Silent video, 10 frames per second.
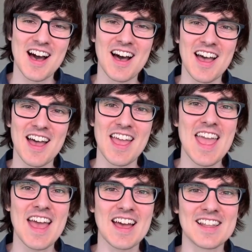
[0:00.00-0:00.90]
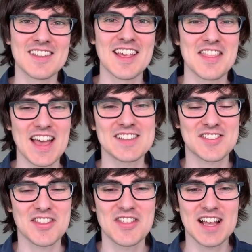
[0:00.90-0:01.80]
And
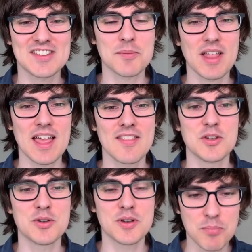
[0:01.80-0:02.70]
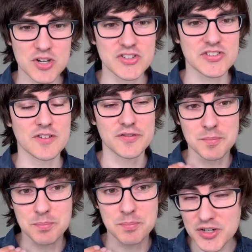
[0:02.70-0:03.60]
that's the plan that you can purchase. And if you
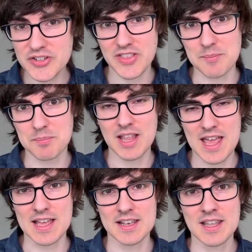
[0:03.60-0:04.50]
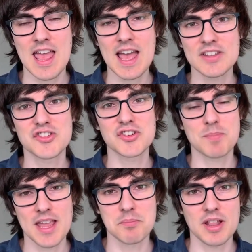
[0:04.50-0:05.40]
purchase that plan as your
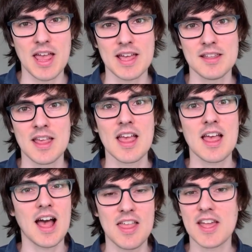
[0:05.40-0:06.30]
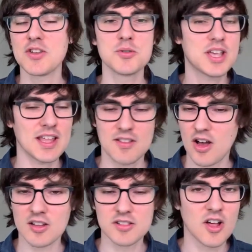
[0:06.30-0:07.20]
paid plan, then you
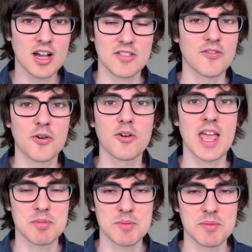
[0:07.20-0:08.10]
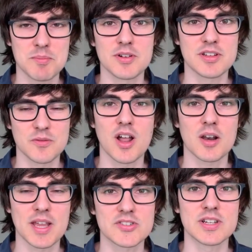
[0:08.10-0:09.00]
unlock the full capabilities of Win
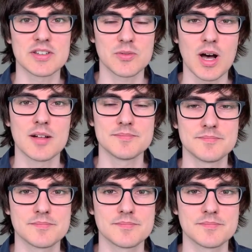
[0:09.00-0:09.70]
Automation as well.